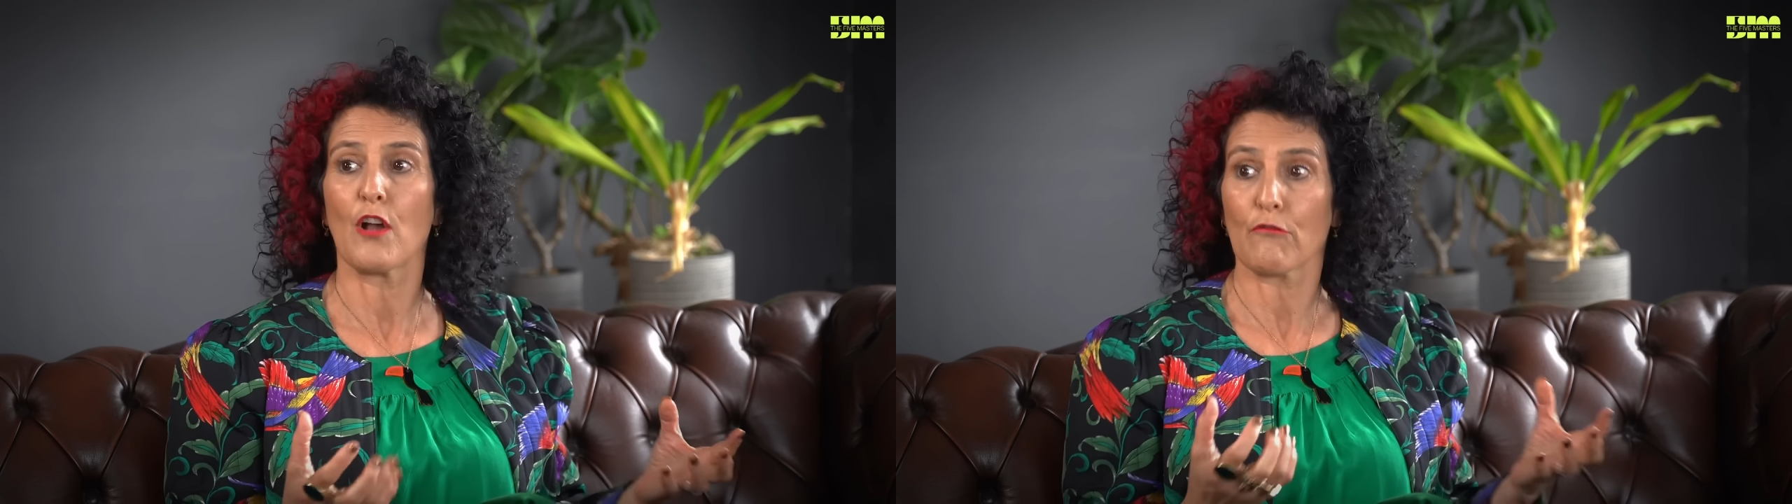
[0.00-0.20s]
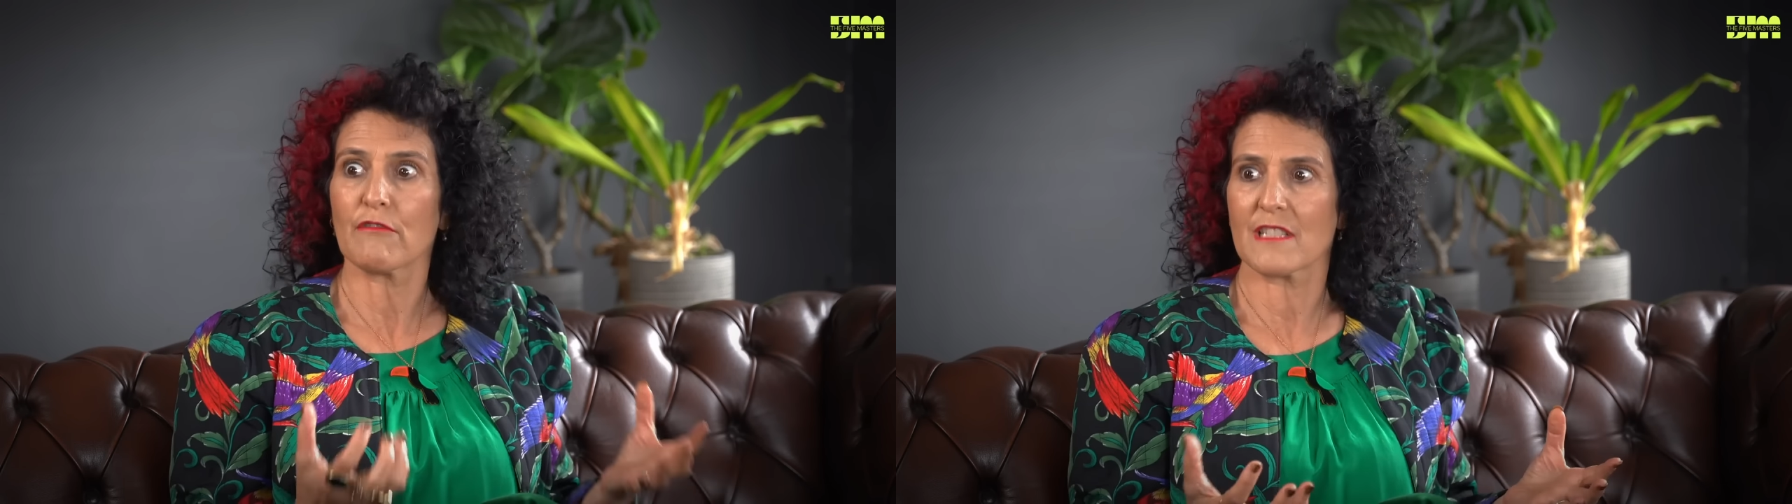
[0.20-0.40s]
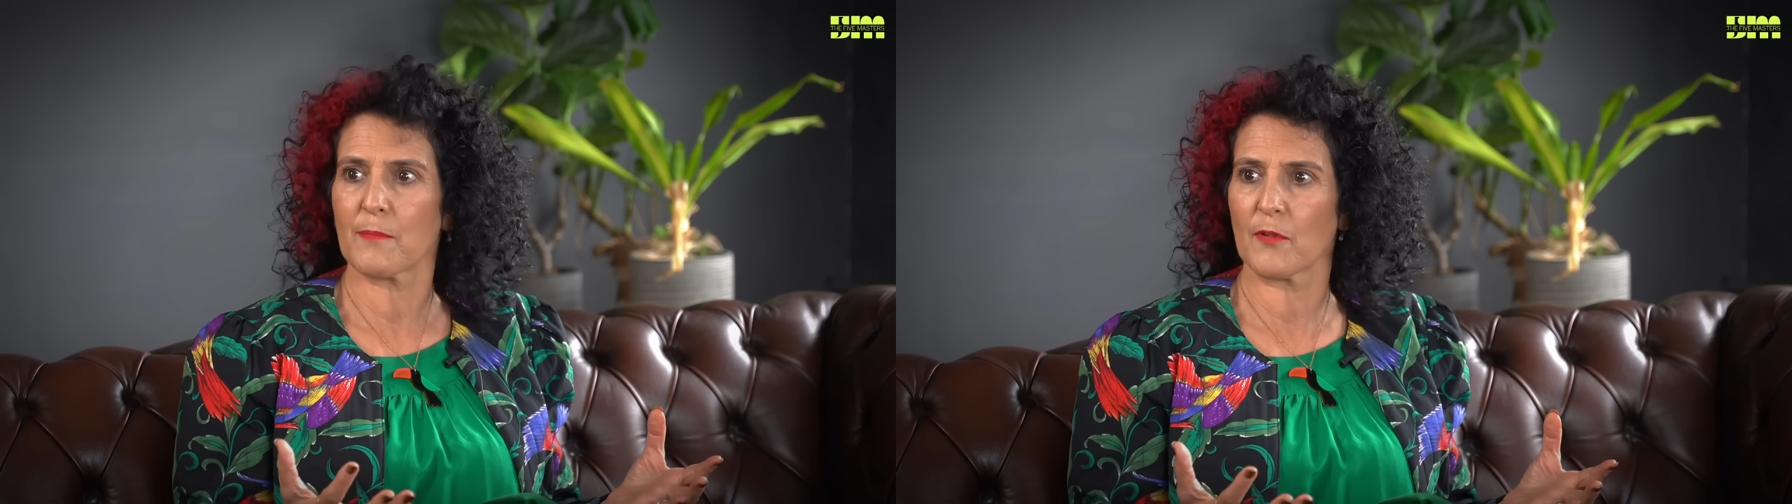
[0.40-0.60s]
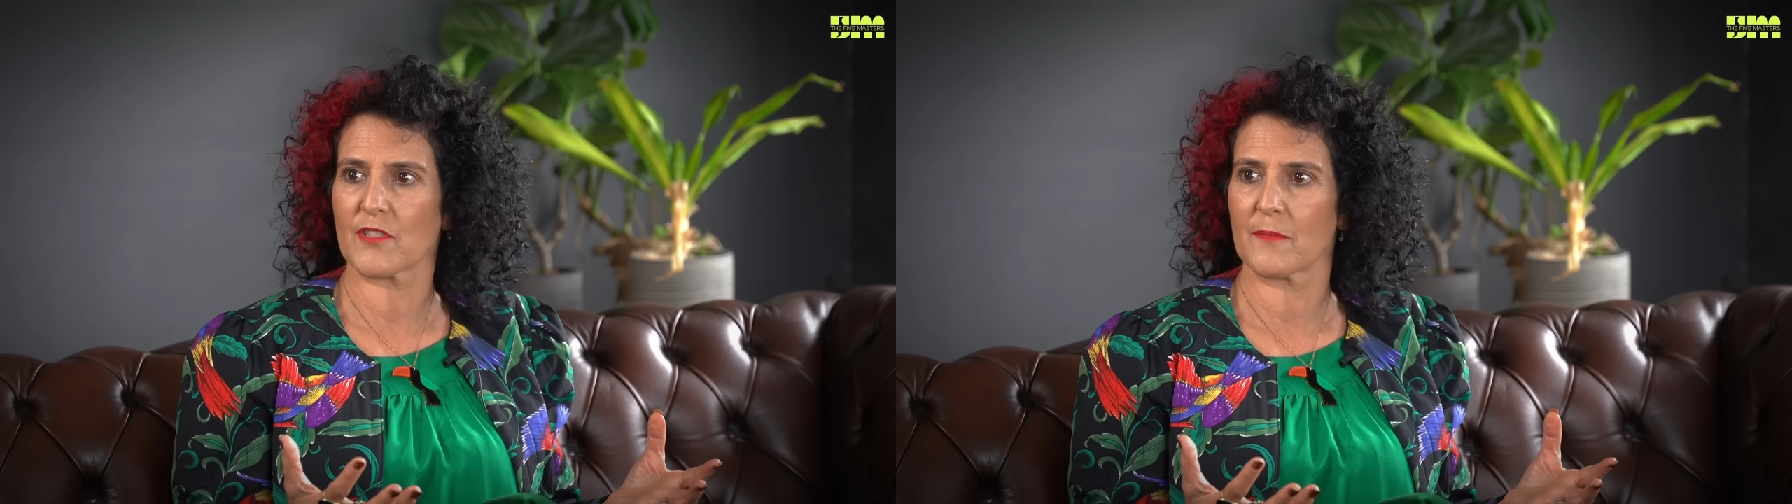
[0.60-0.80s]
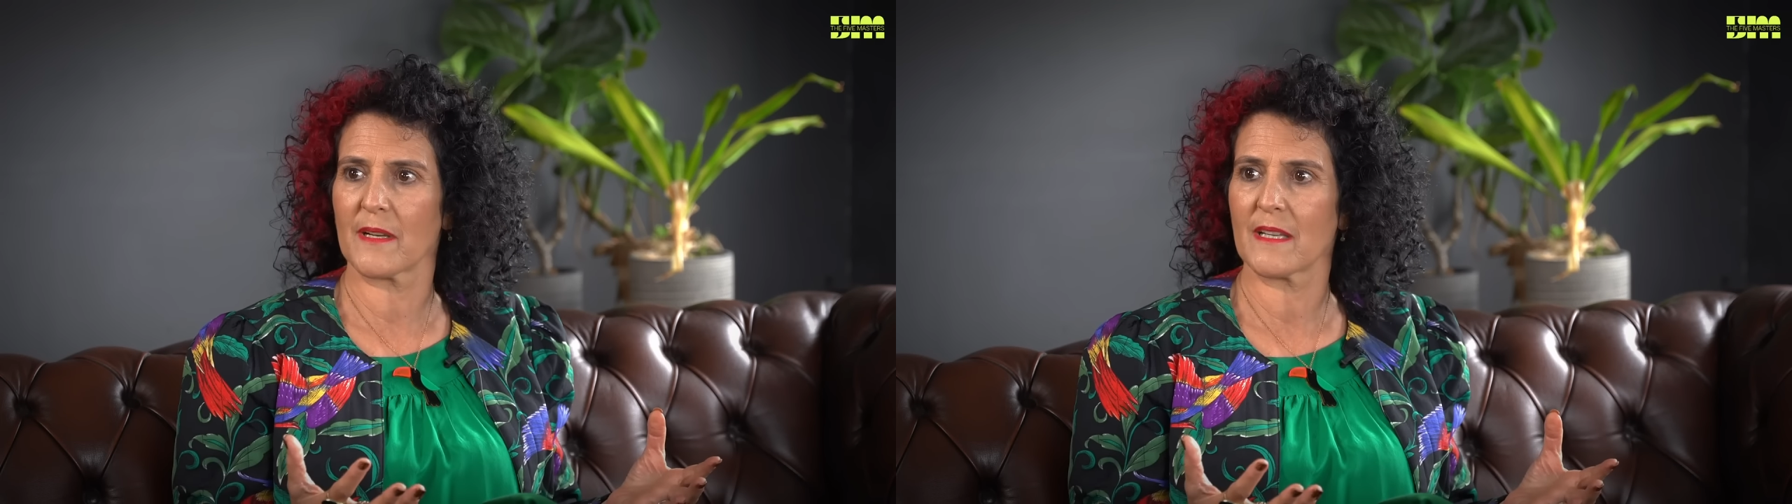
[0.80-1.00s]

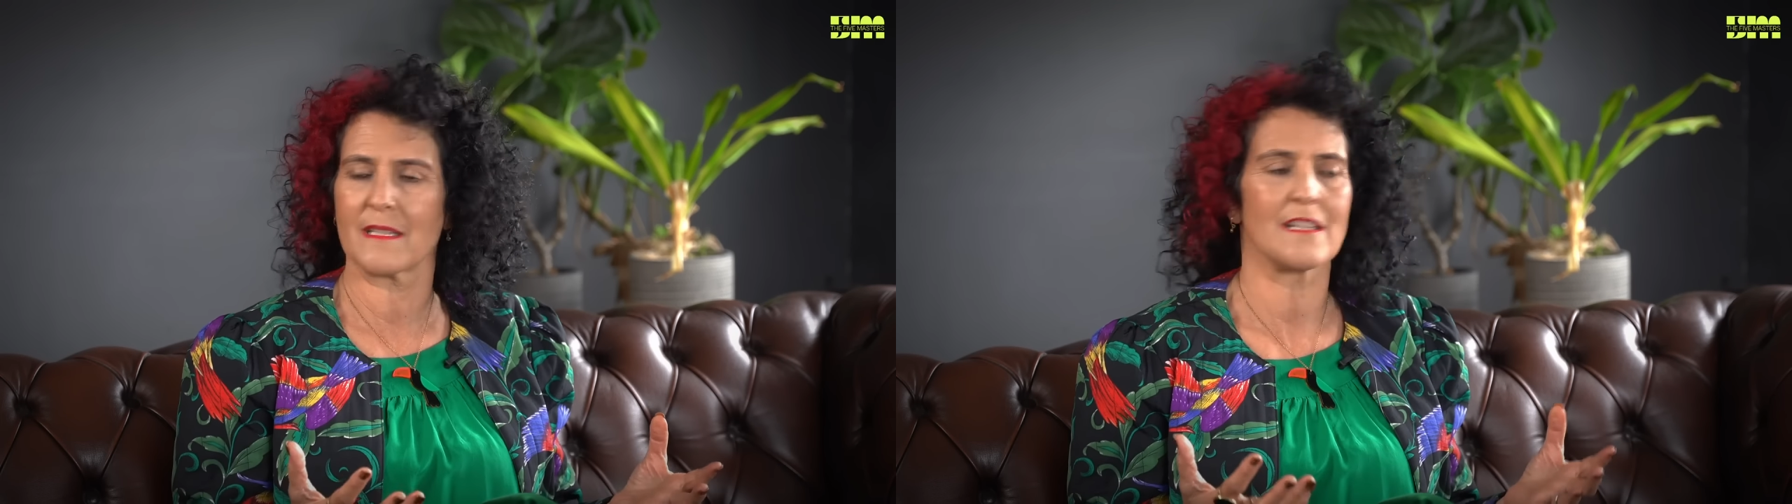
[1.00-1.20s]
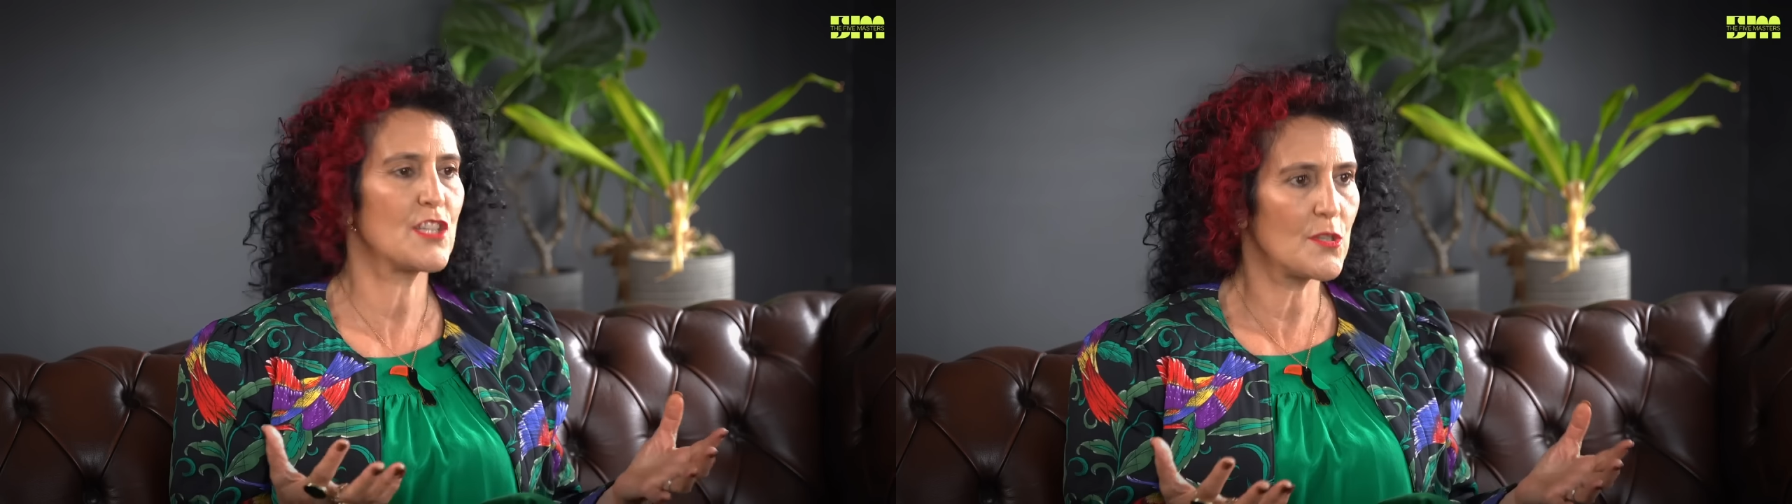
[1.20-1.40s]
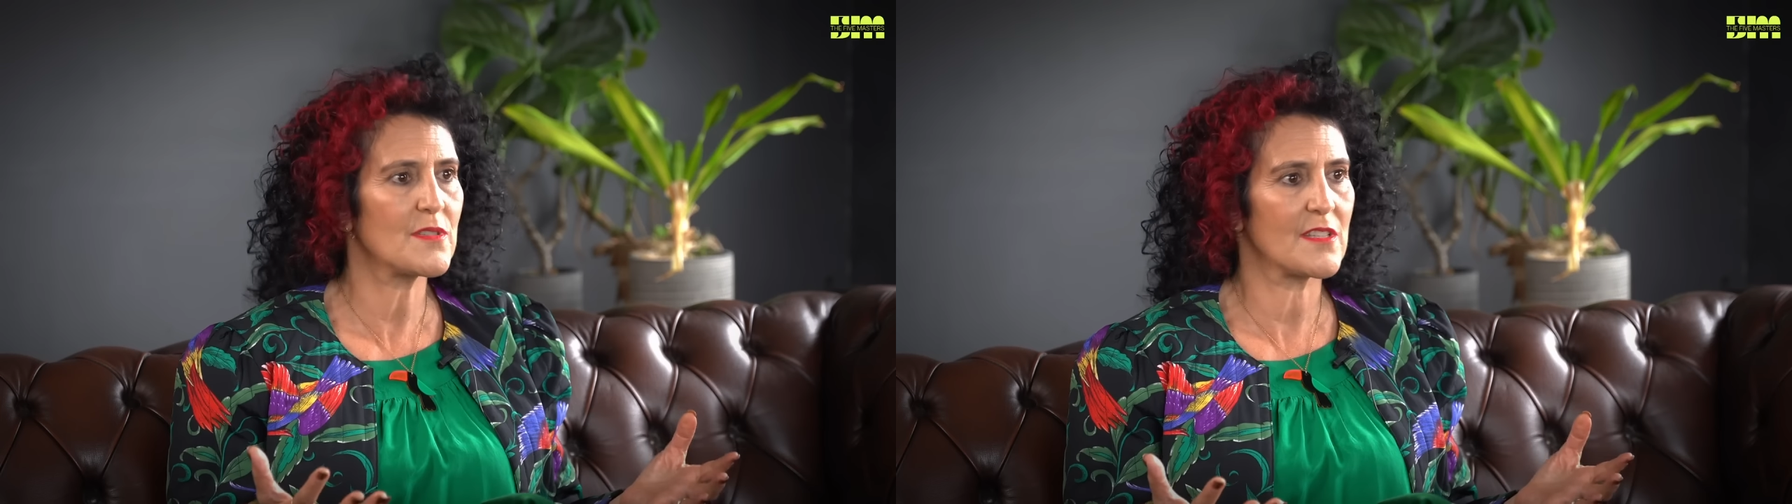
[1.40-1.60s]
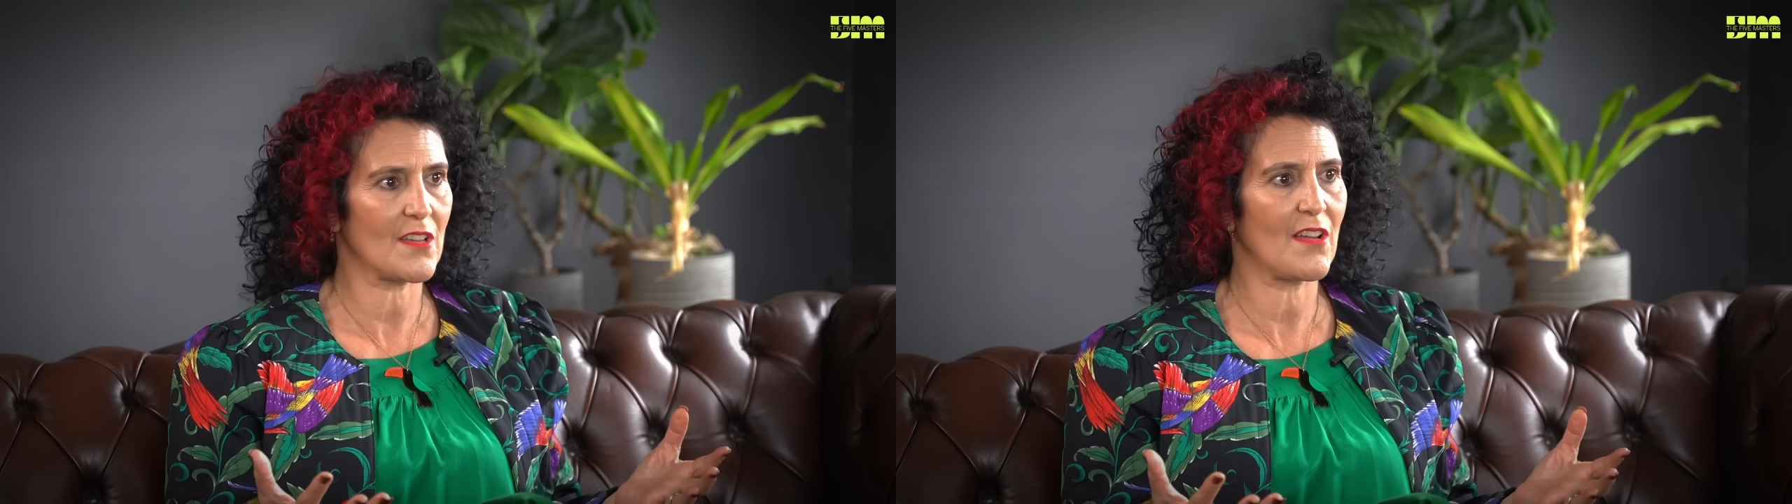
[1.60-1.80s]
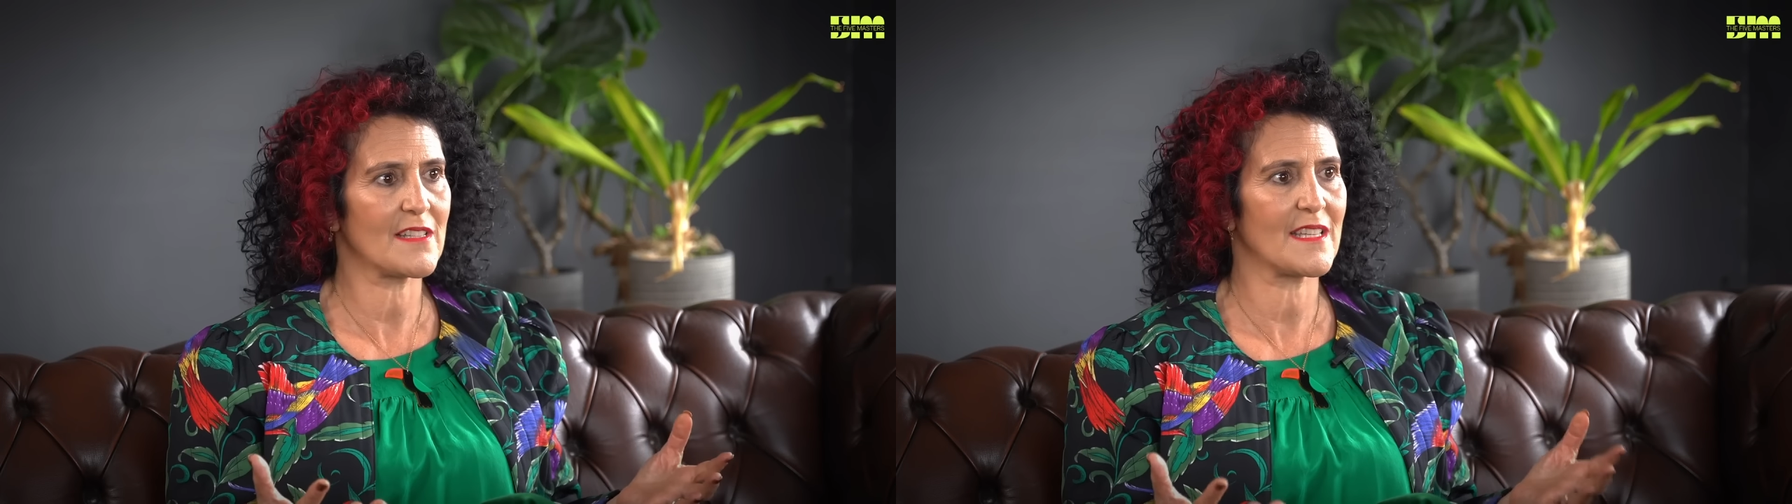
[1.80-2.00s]
responsibility to
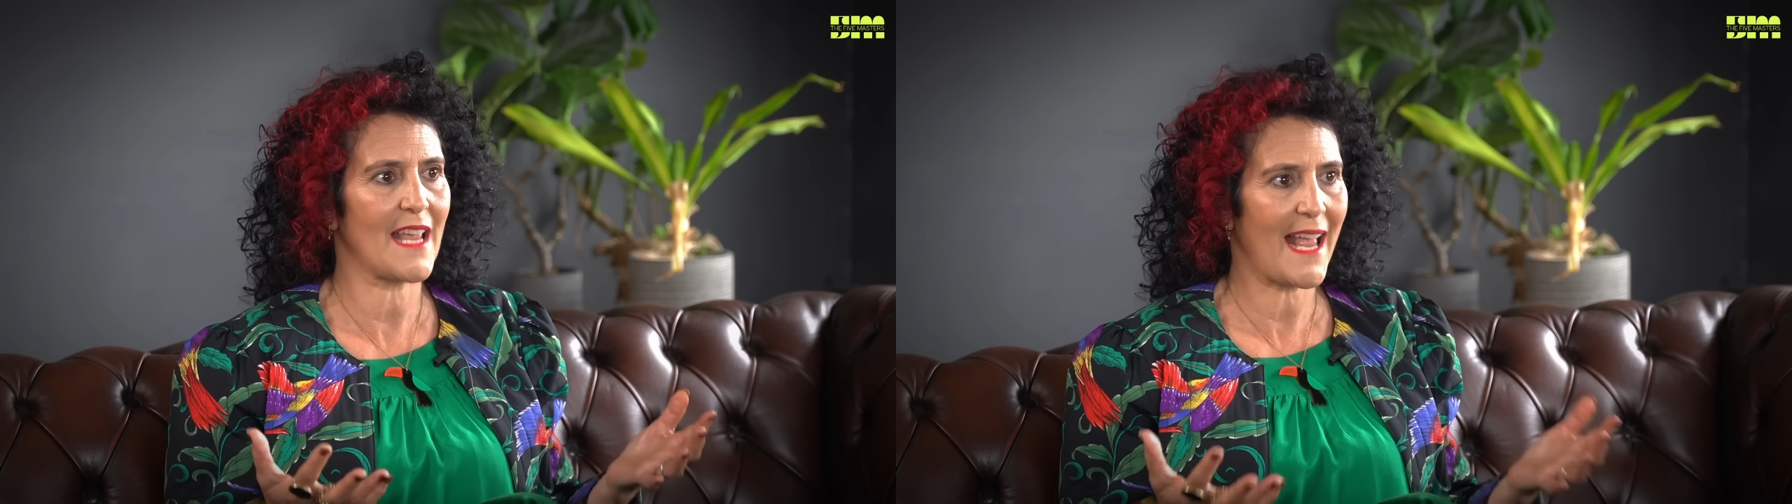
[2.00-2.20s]
society